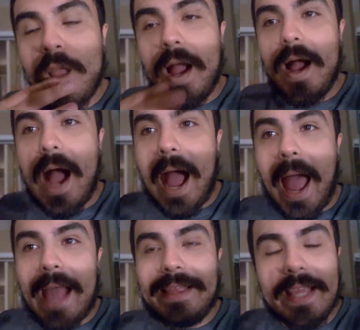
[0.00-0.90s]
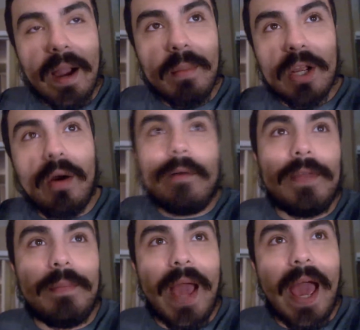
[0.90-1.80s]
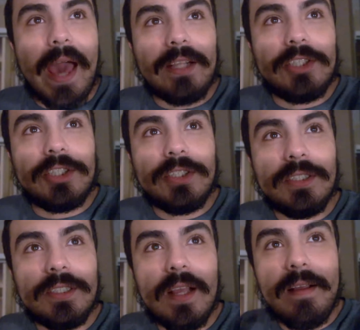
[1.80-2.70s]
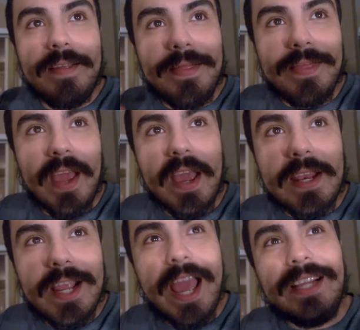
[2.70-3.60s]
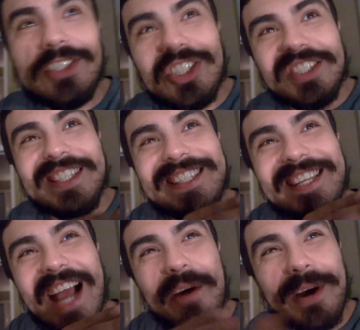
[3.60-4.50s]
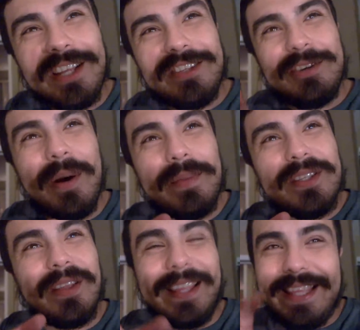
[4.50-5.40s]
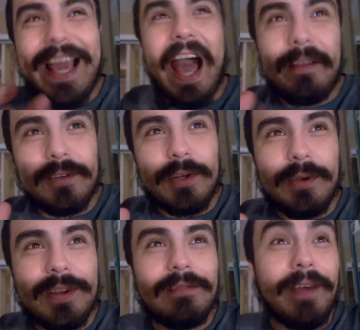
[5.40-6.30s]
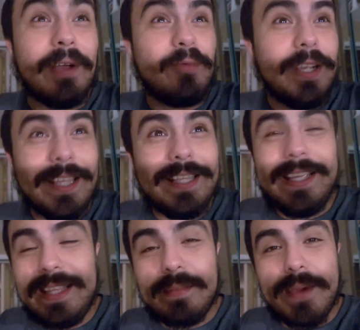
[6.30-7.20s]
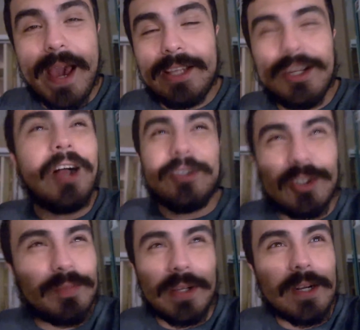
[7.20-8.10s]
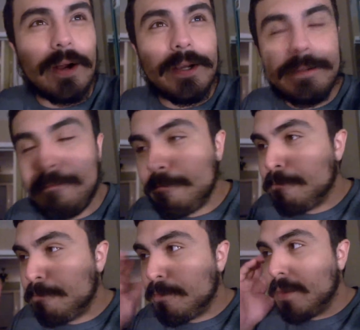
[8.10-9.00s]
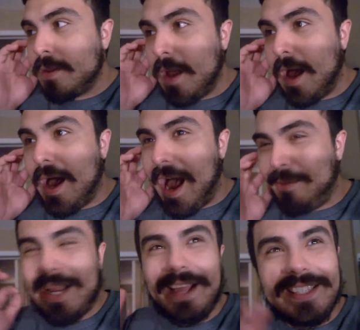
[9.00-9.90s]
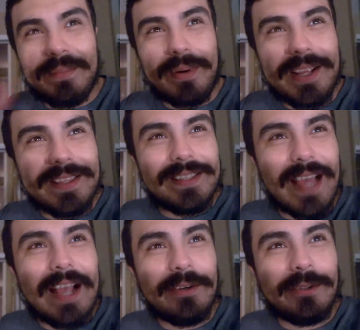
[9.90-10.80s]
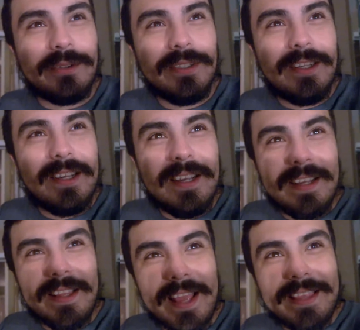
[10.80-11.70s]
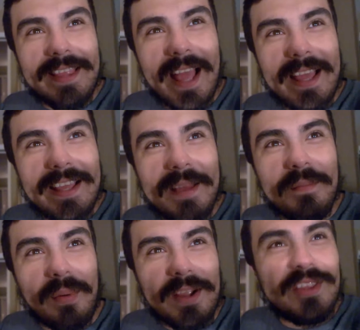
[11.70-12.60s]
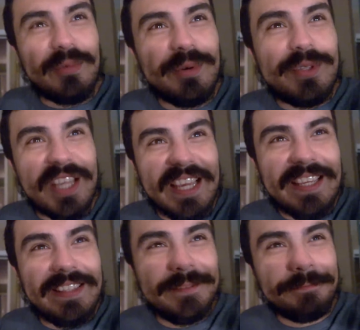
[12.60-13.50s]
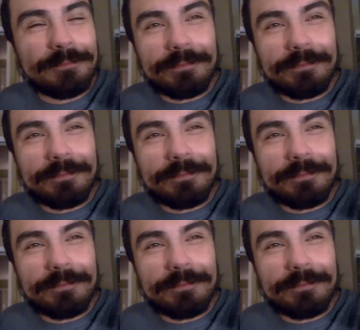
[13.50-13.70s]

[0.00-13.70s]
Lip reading: I think I'm gonna go off the patch then, and just to see how I do up until like the afternoon. And if I really need the patch, I'll just put it on. I would hate to break the cycle like that and break the routine,